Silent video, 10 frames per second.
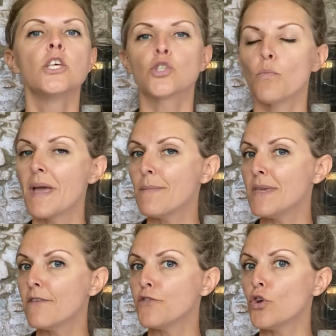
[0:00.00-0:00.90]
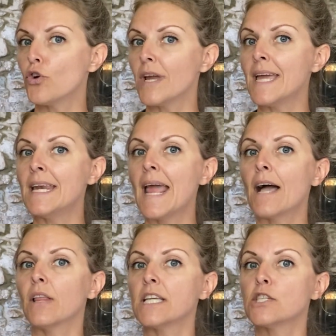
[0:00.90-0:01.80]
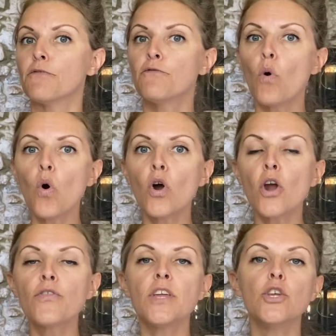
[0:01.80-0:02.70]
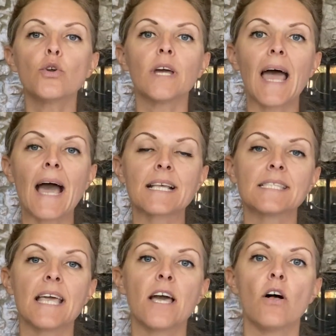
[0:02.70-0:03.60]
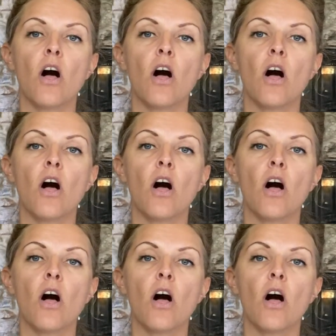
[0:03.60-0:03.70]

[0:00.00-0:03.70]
So maybe if you're inhaling to 4, then you could exhale,